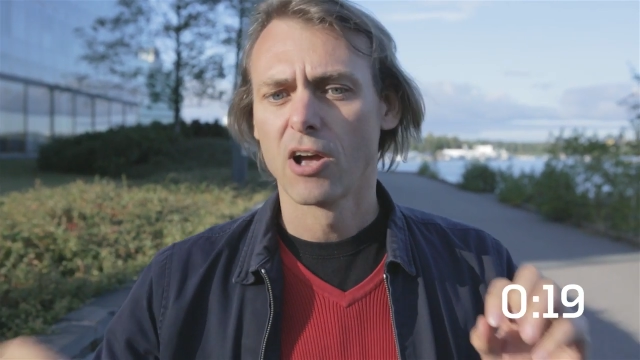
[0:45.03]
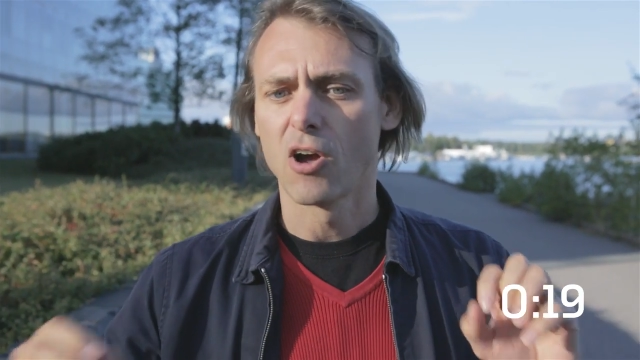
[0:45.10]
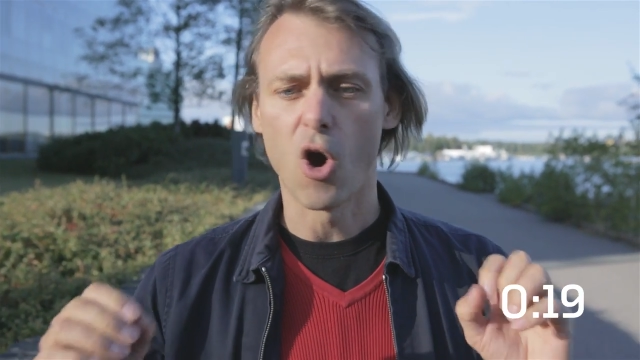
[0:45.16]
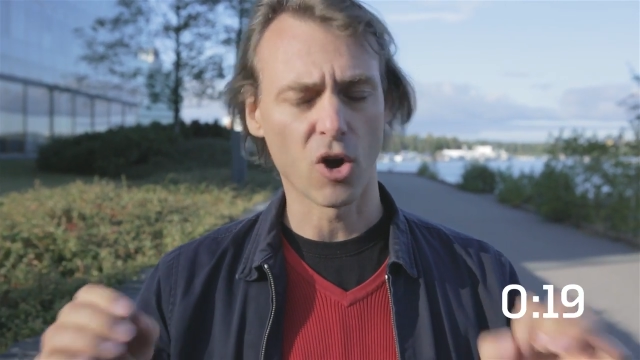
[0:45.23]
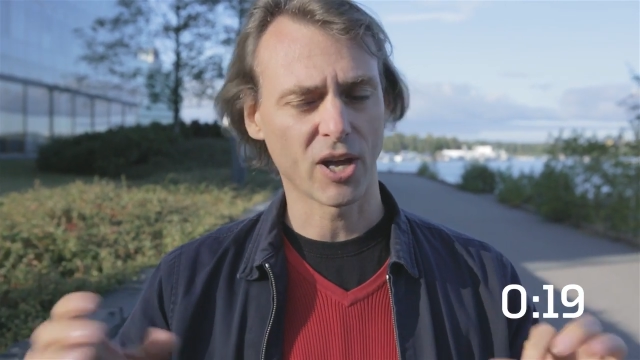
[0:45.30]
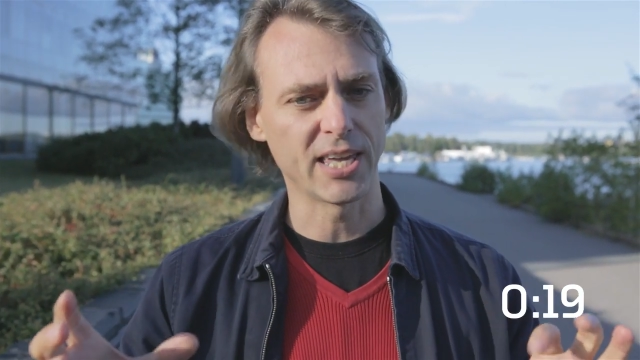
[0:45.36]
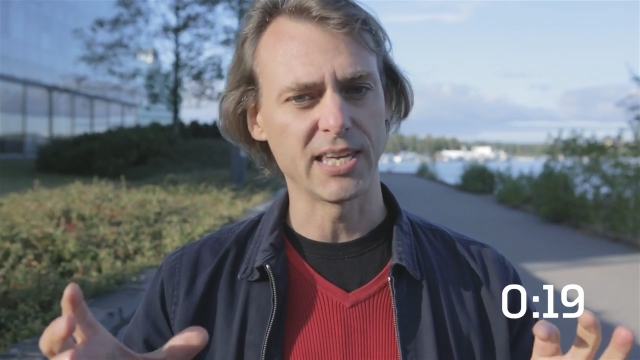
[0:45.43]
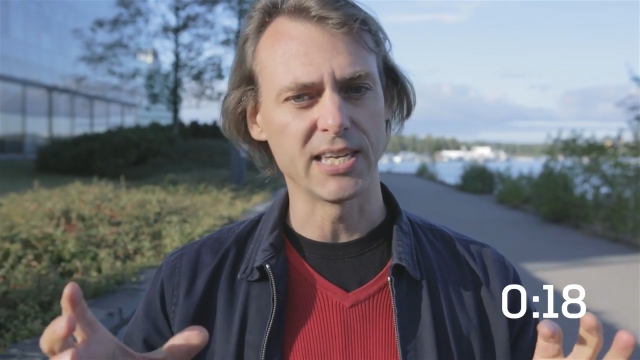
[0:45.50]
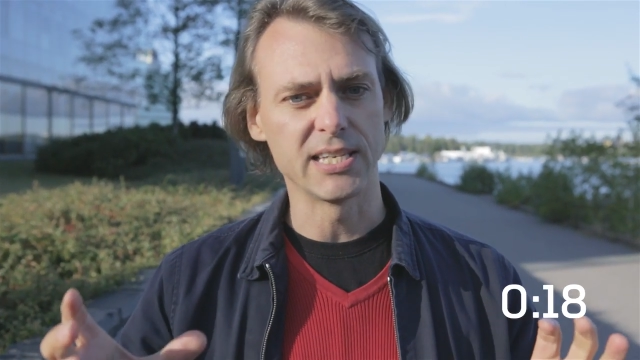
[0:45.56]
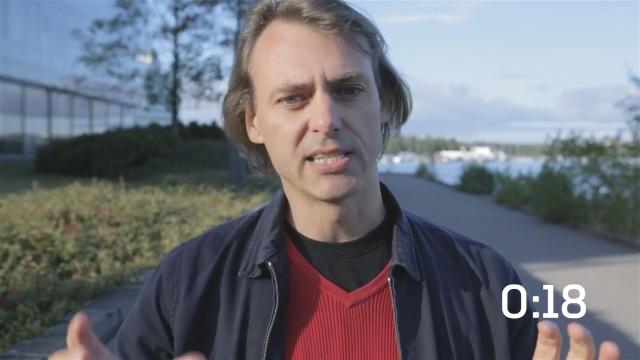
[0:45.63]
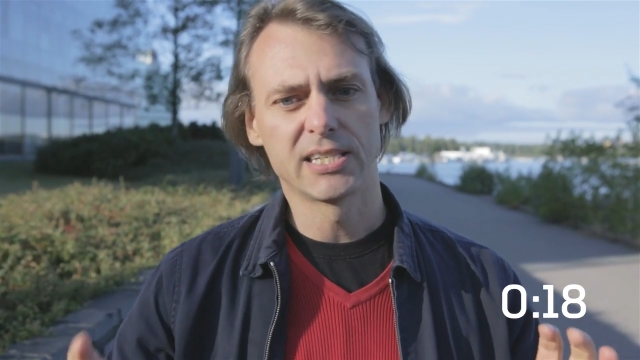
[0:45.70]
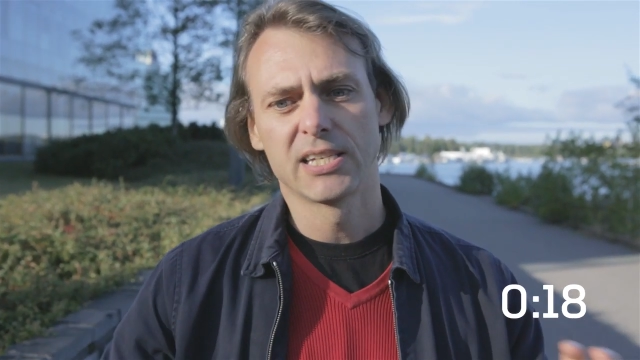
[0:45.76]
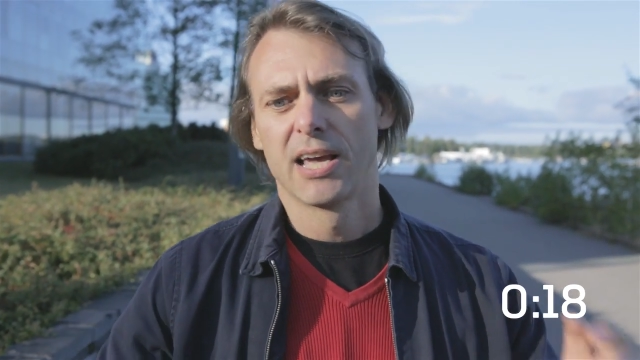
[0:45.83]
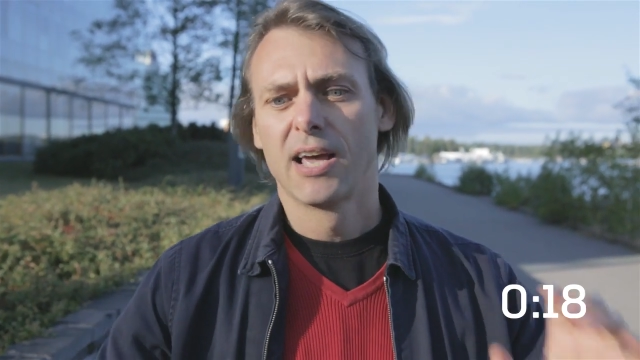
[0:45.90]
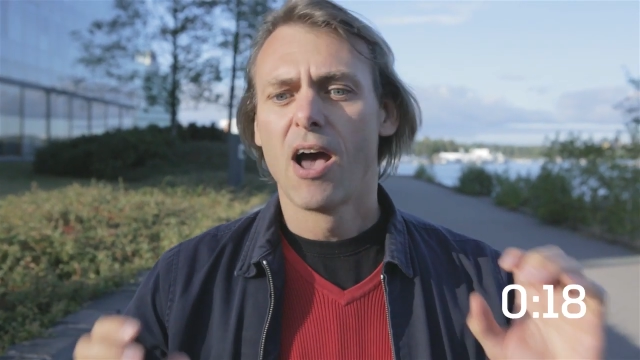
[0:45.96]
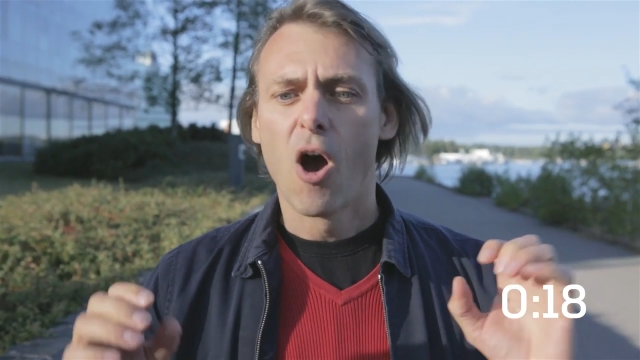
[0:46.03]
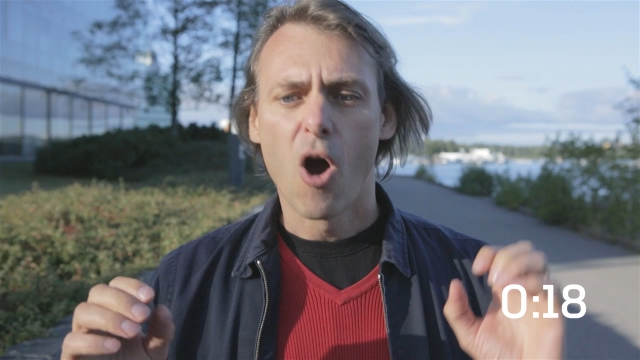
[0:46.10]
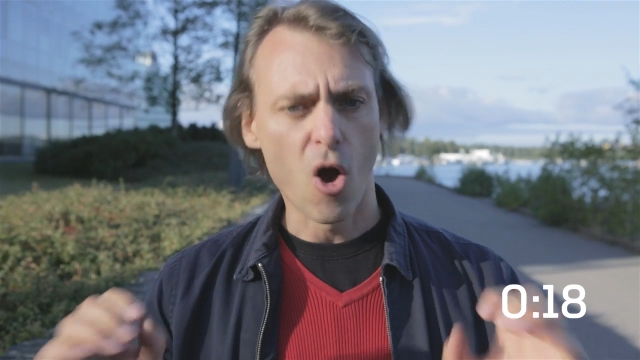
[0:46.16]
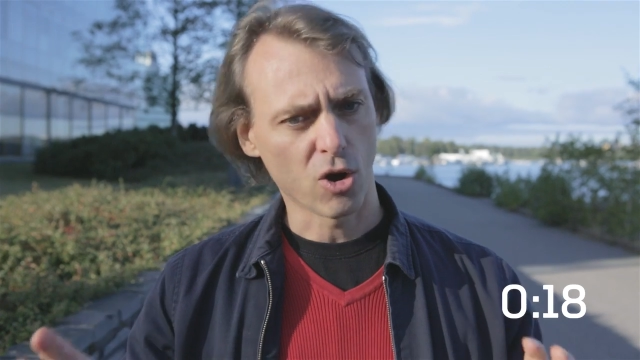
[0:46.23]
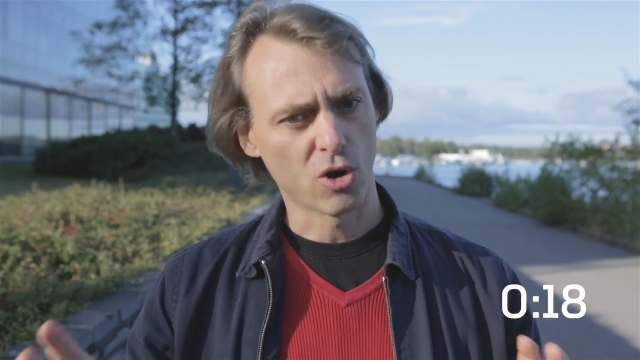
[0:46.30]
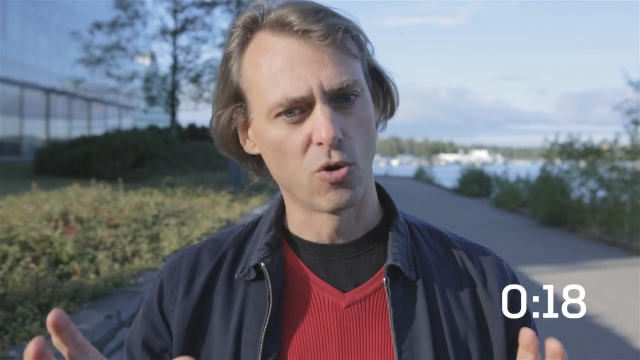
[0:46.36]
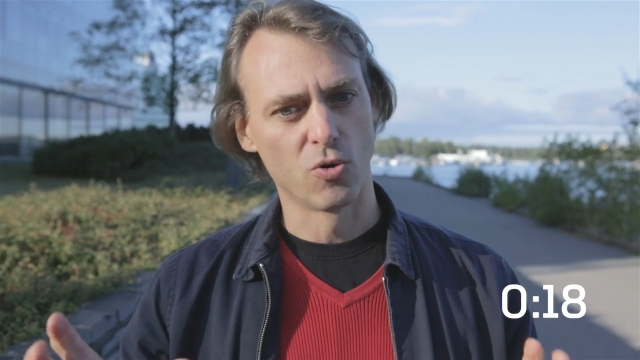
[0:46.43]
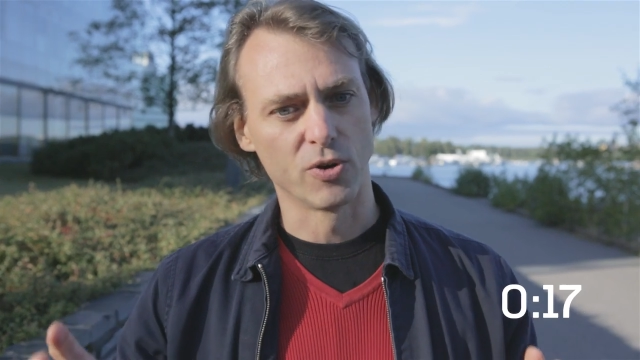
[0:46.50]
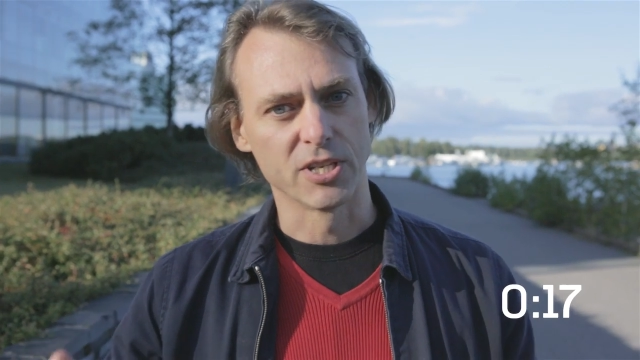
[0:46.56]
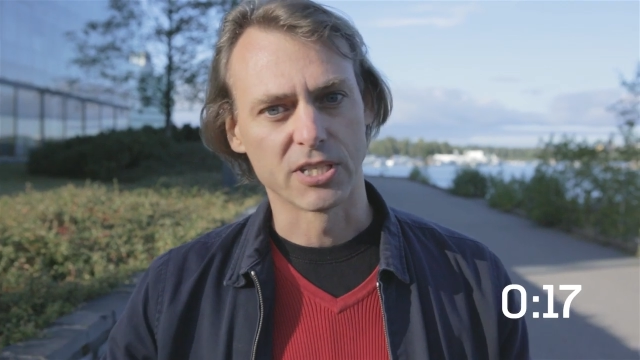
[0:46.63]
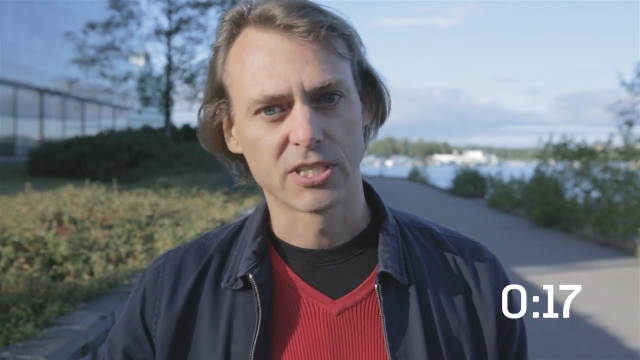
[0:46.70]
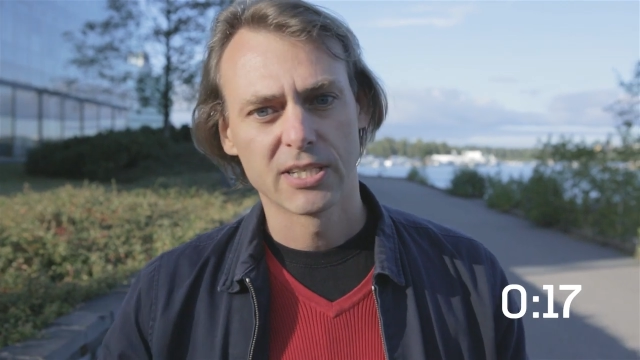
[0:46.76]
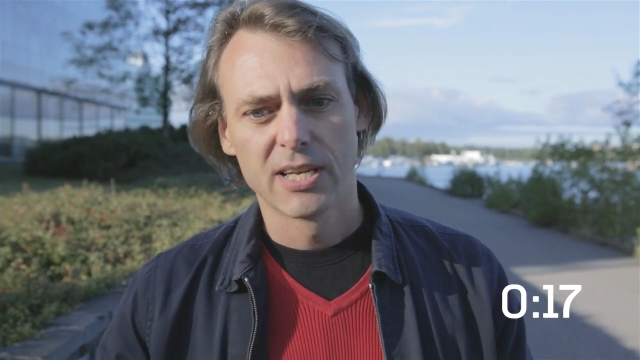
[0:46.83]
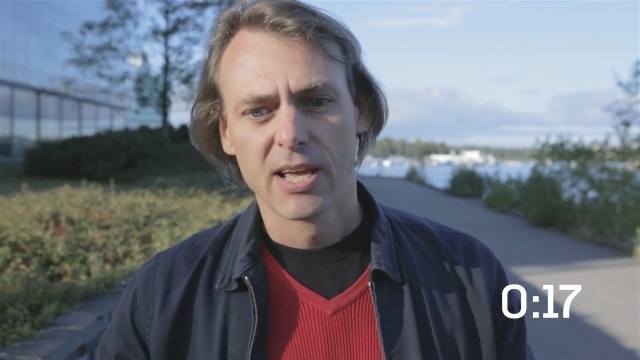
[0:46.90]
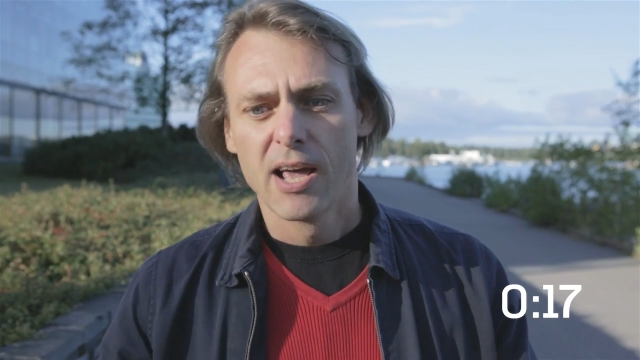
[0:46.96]
hotkeys, hot
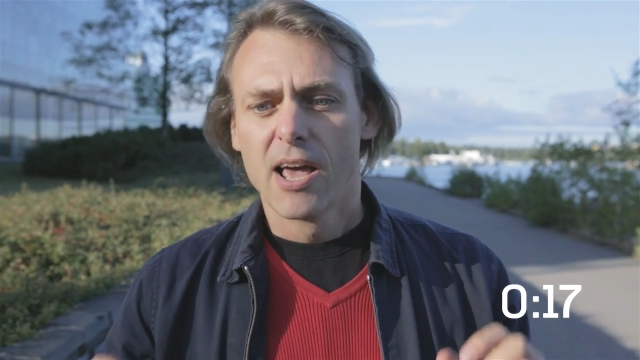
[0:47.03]
corners.